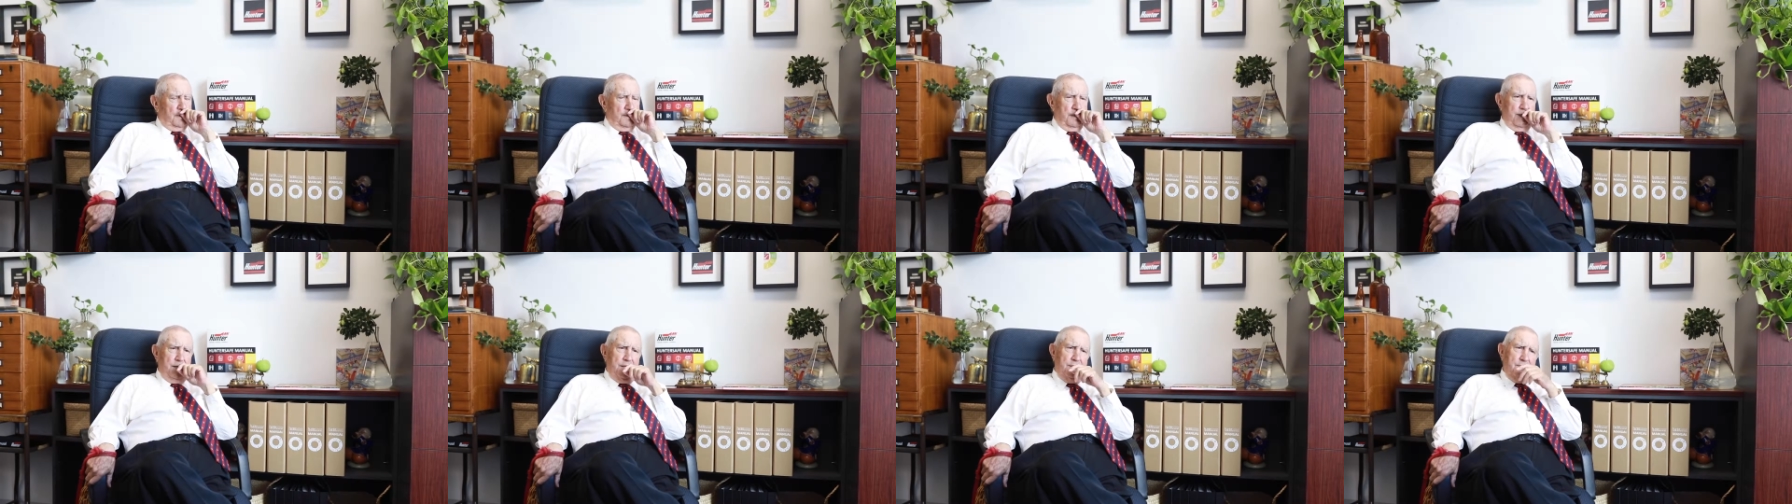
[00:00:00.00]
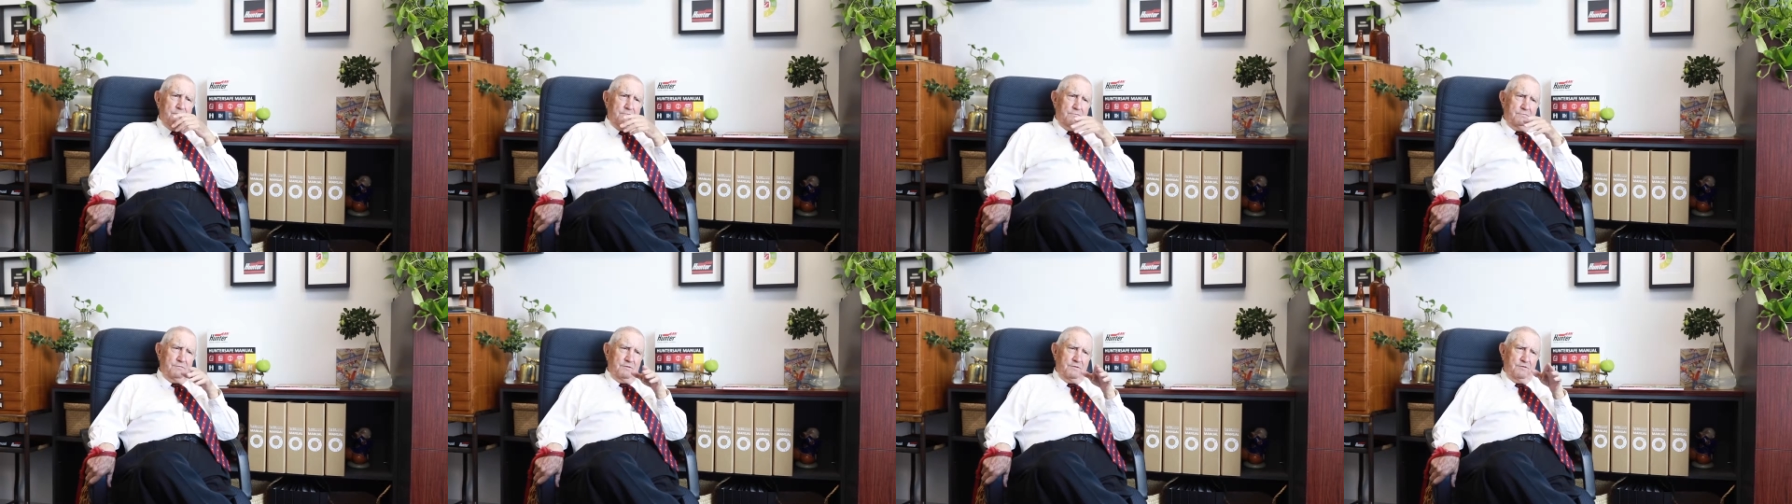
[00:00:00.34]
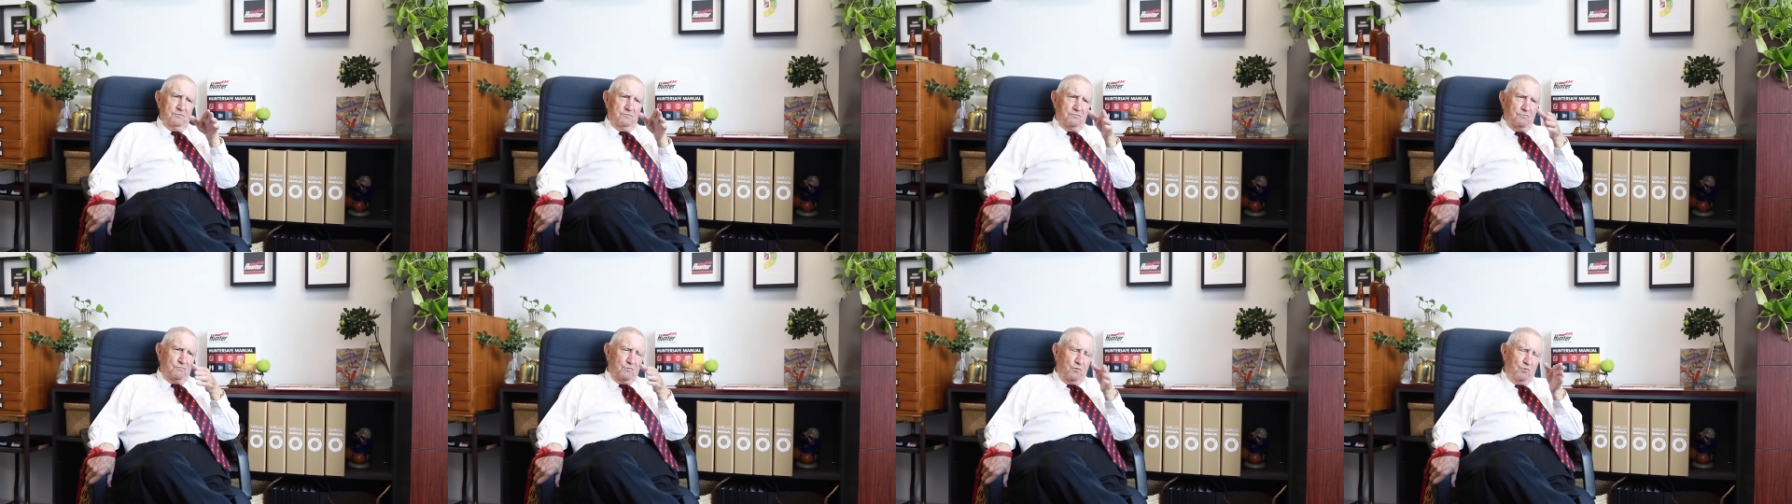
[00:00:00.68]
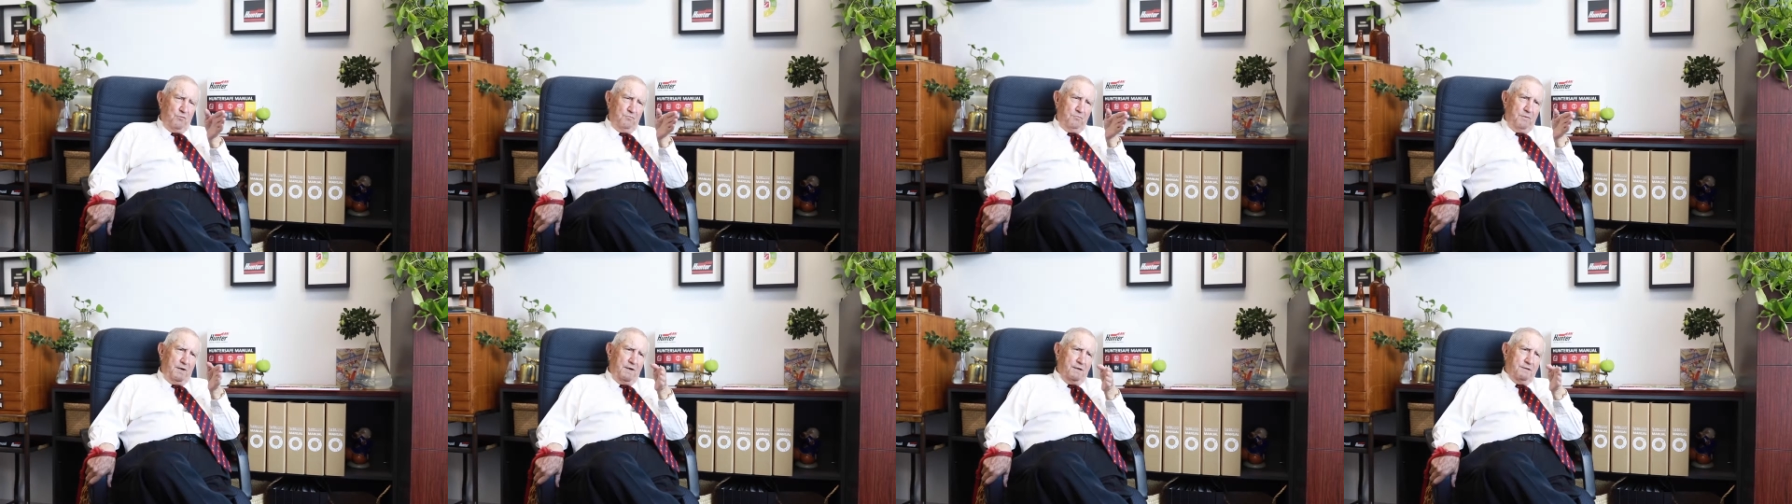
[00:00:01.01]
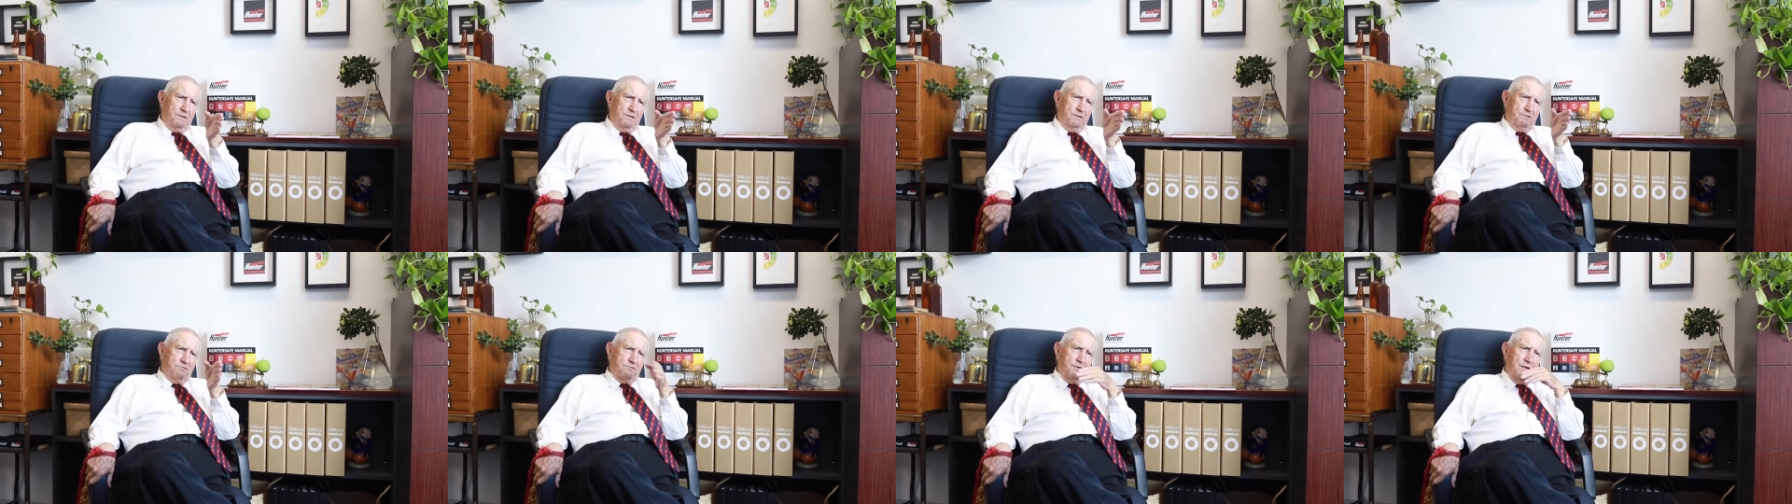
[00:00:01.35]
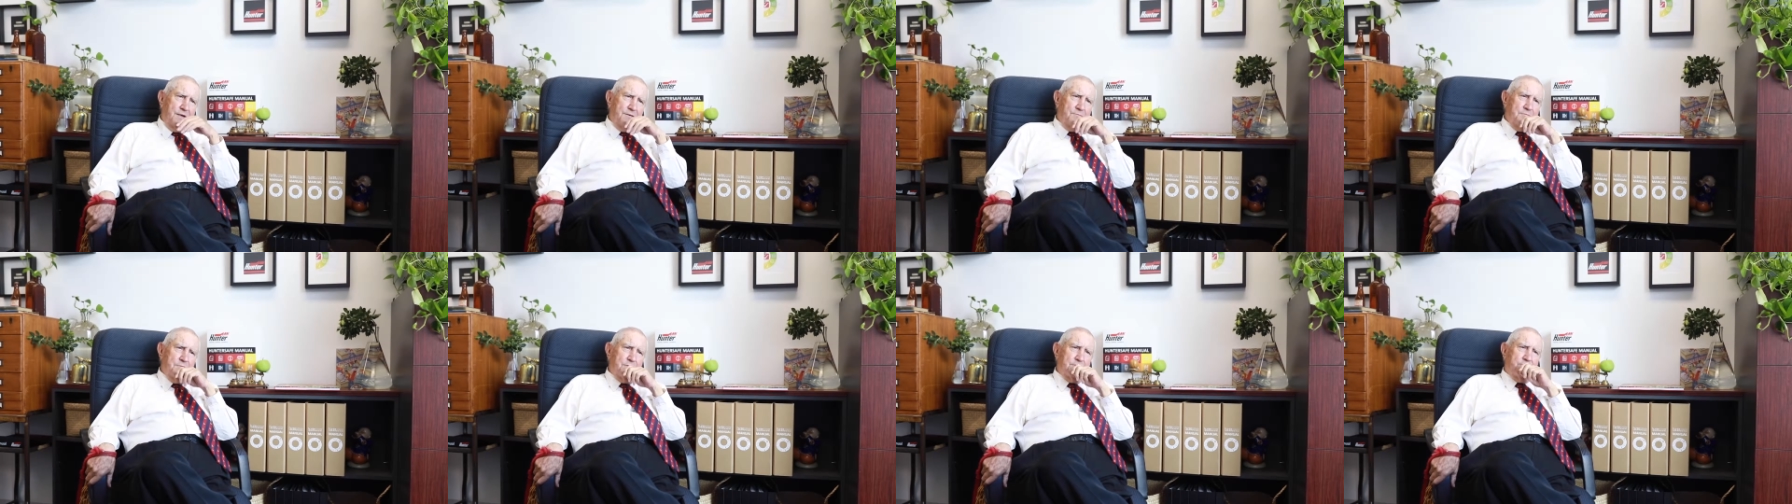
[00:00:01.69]
Now, you said, all made the
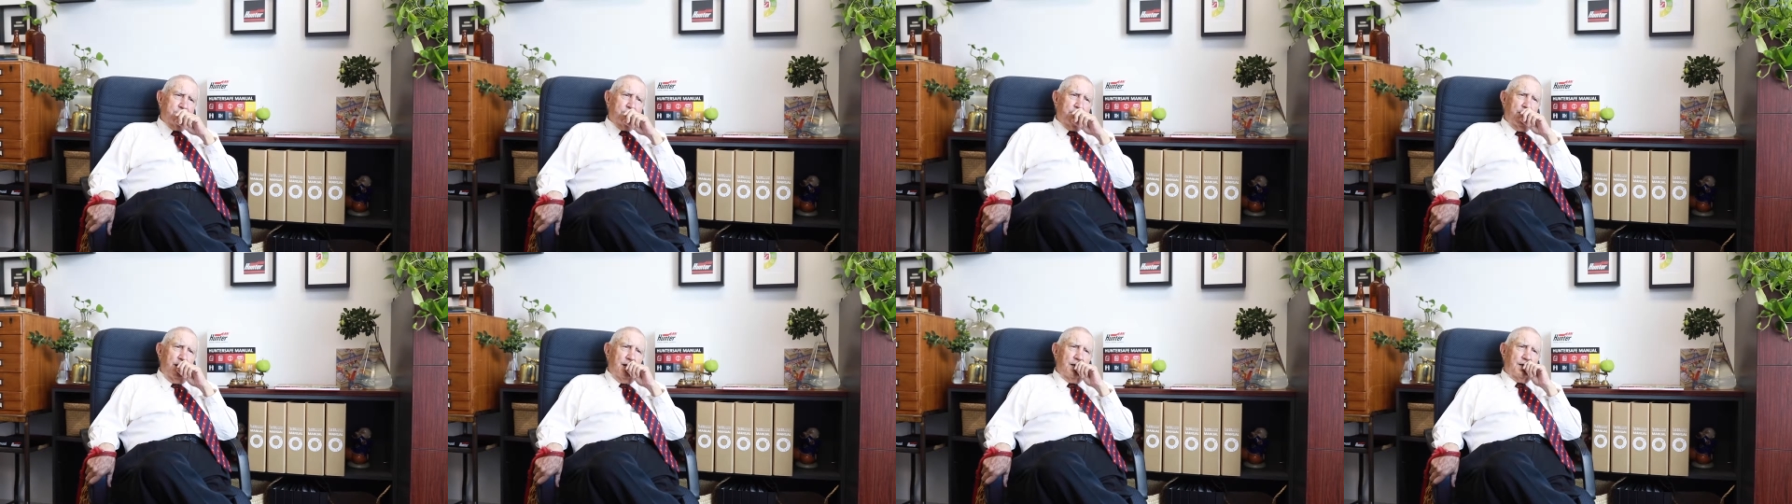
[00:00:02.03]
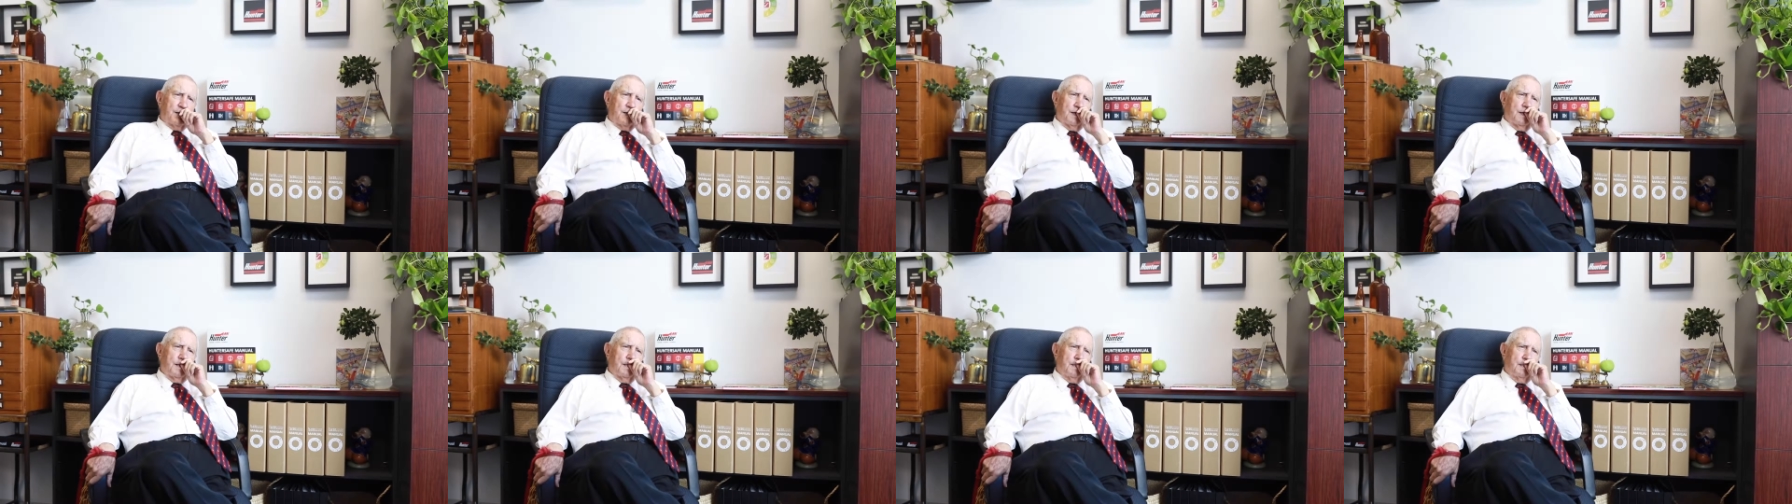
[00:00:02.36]
same mistake.